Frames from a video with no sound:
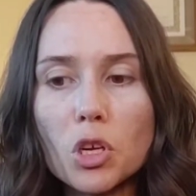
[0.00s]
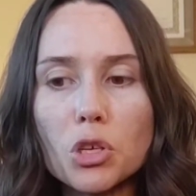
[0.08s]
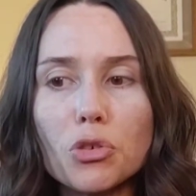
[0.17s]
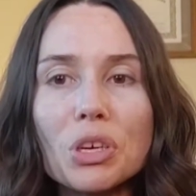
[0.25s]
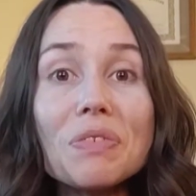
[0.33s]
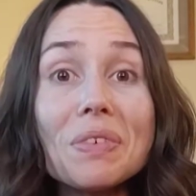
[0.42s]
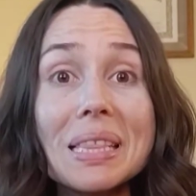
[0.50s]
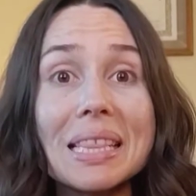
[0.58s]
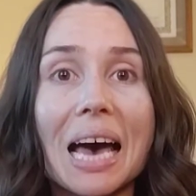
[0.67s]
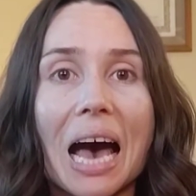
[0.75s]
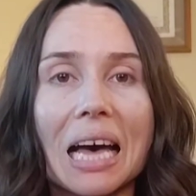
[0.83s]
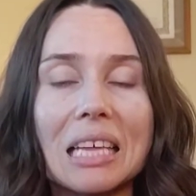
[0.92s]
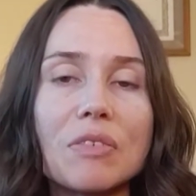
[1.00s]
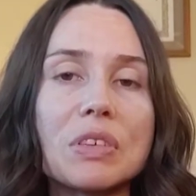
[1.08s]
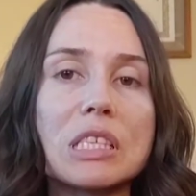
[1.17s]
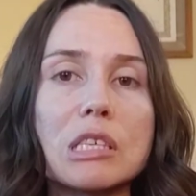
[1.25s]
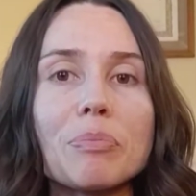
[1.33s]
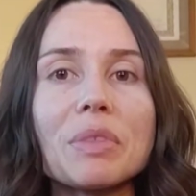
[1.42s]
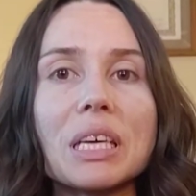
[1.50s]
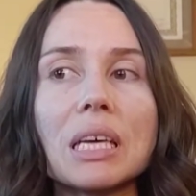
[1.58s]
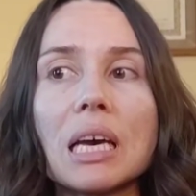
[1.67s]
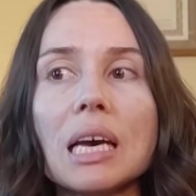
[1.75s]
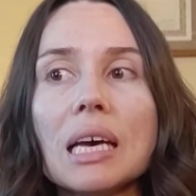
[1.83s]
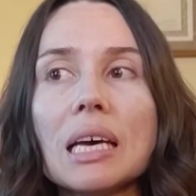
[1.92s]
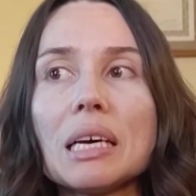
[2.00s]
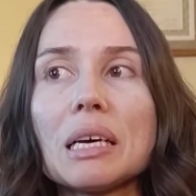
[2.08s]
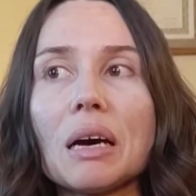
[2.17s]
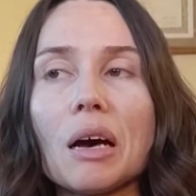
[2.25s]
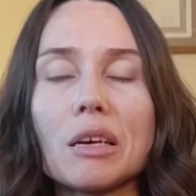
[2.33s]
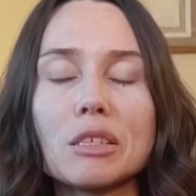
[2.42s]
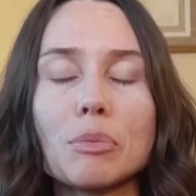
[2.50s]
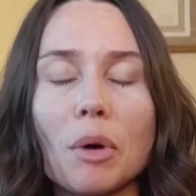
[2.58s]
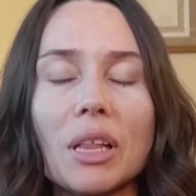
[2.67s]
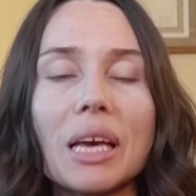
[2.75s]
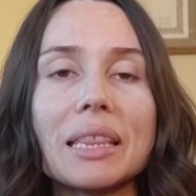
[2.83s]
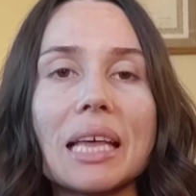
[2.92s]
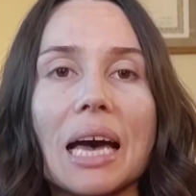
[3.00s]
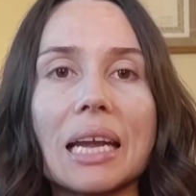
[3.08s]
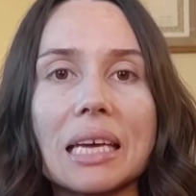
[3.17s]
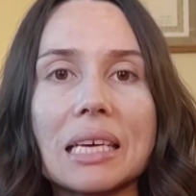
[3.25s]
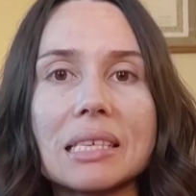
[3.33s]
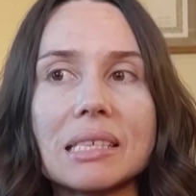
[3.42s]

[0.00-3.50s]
So even something small like that